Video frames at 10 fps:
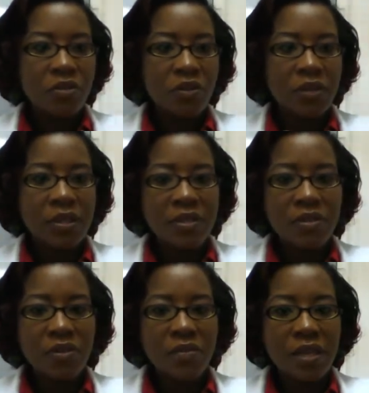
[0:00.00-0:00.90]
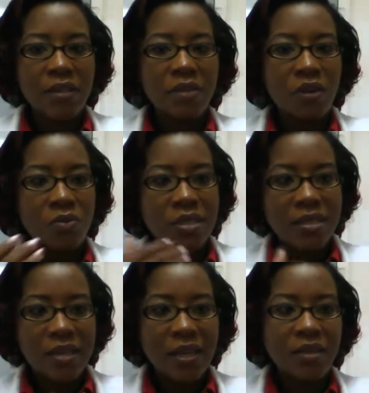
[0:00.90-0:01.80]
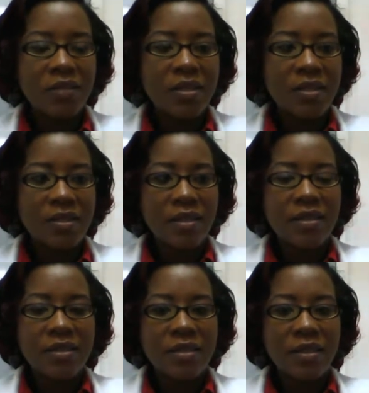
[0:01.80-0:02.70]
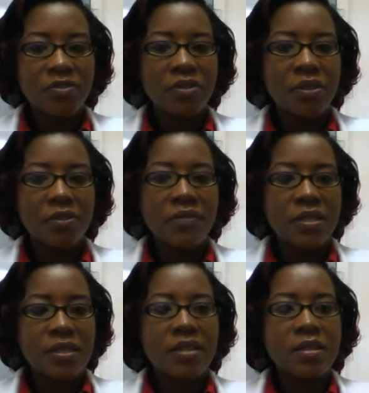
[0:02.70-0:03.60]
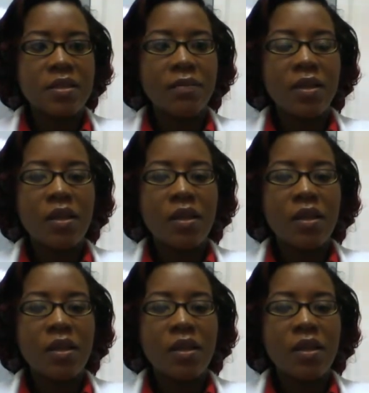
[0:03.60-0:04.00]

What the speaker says: or these nerves that are outside of the central nervous system.